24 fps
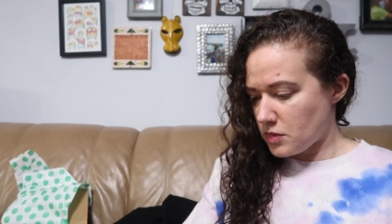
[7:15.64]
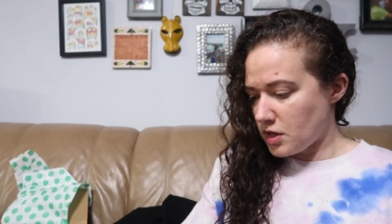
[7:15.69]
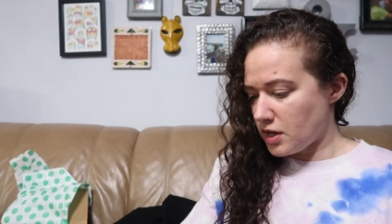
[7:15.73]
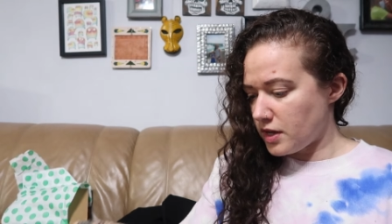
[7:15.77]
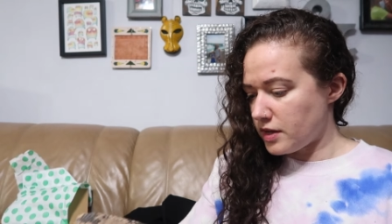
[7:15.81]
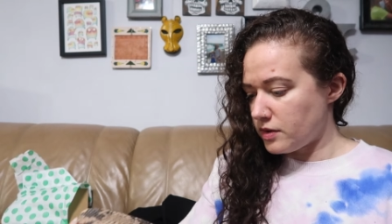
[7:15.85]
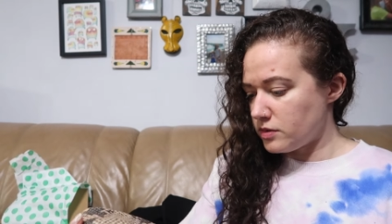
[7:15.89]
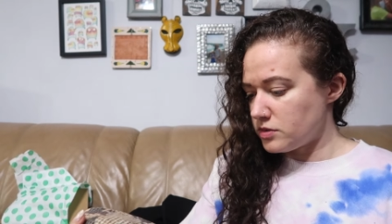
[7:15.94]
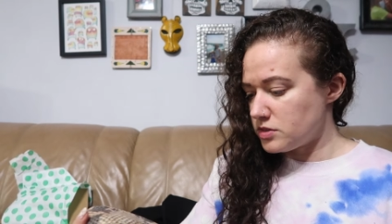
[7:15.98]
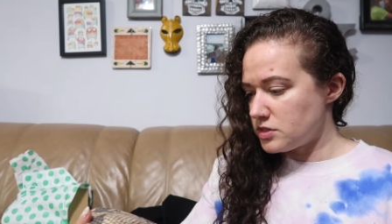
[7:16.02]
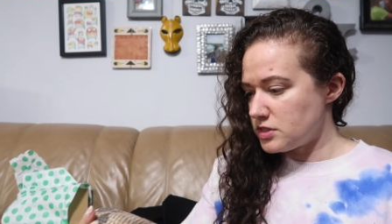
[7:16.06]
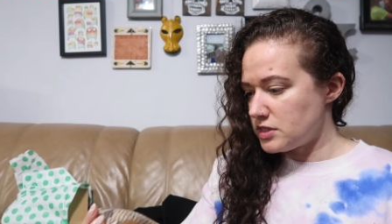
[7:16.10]
I
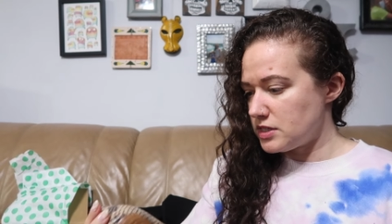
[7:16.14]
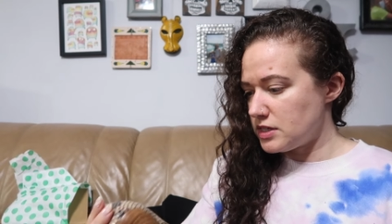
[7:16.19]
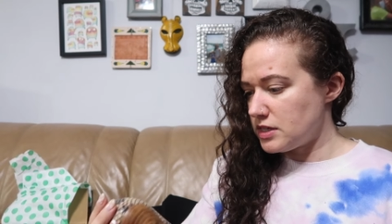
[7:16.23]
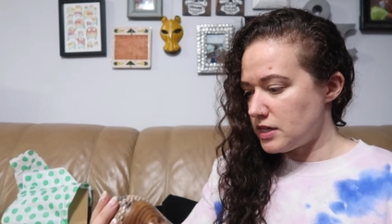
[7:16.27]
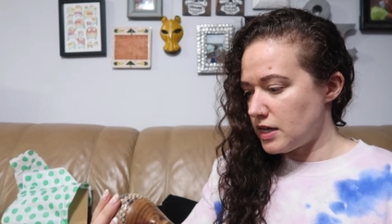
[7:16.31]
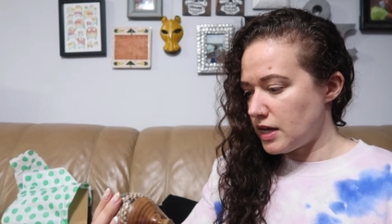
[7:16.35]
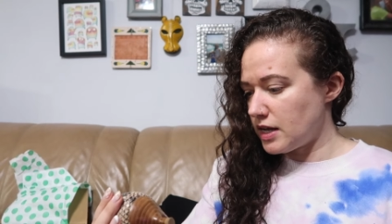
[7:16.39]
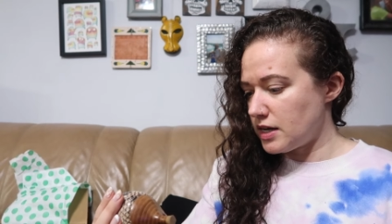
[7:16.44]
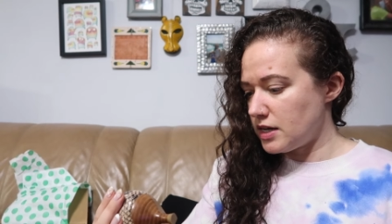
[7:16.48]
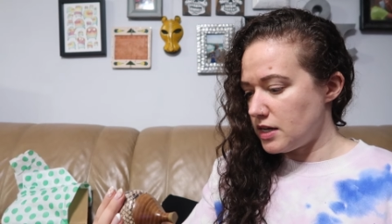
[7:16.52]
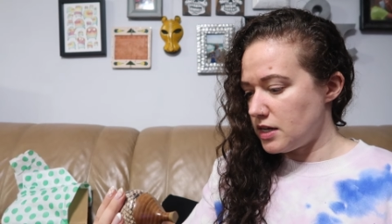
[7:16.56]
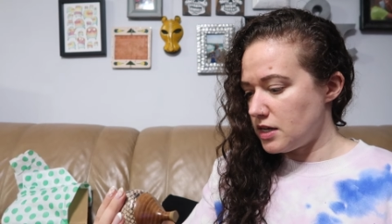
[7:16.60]
don't see
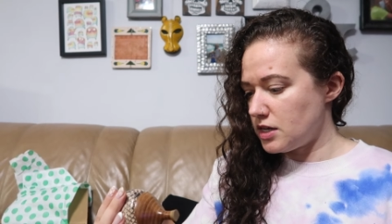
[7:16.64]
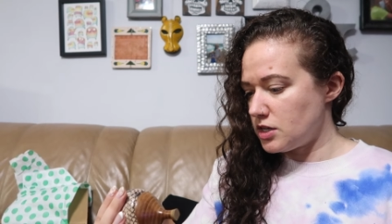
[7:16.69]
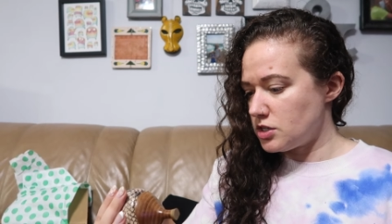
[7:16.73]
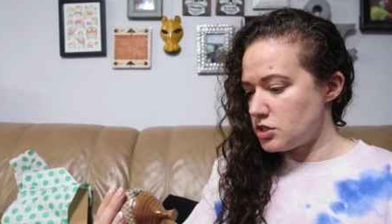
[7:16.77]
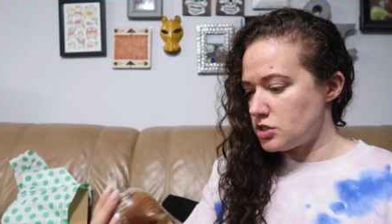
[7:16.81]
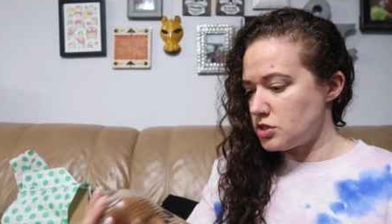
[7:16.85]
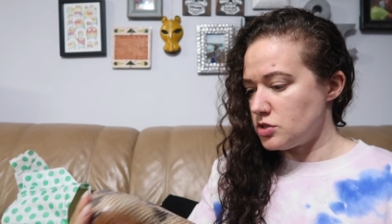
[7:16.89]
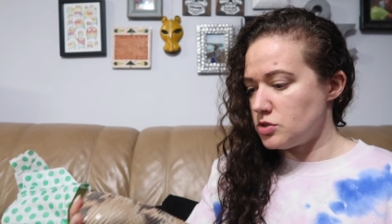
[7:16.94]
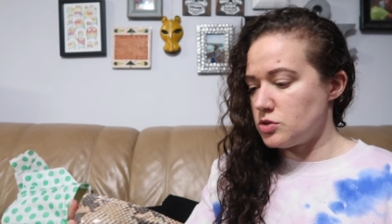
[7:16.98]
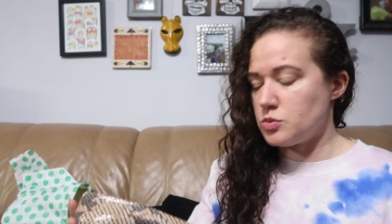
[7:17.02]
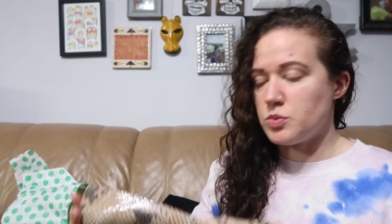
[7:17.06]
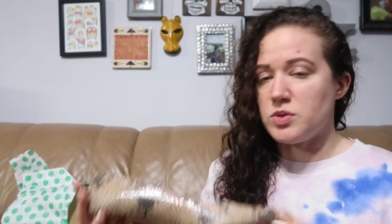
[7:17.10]
any
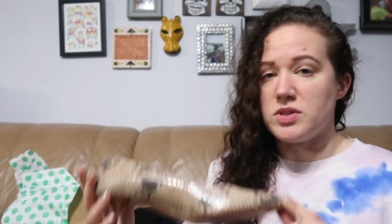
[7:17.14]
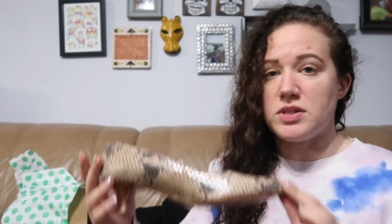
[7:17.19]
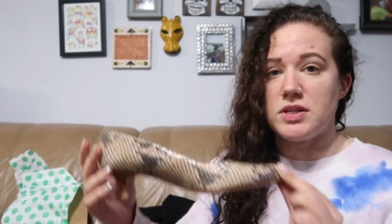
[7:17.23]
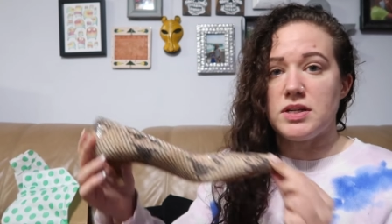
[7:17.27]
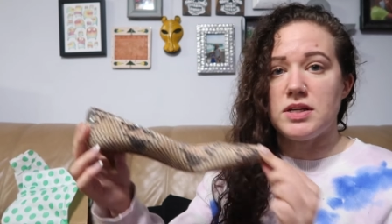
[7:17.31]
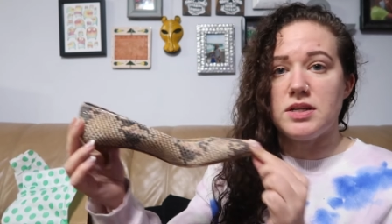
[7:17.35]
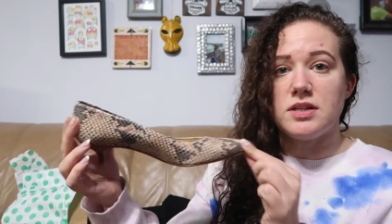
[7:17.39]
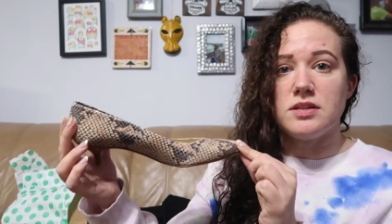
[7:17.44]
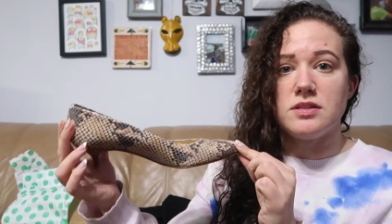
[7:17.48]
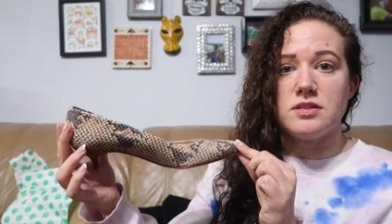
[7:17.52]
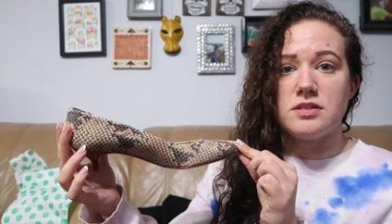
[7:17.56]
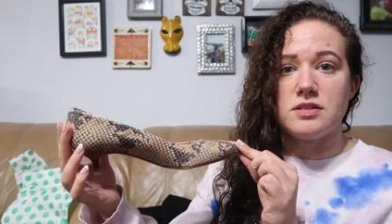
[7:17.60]
issues with
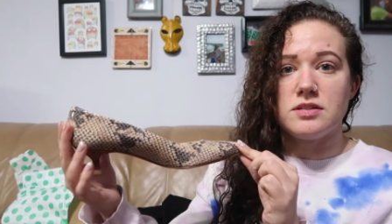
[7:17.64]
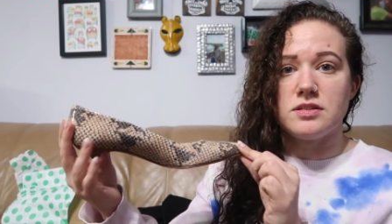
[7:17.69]
these,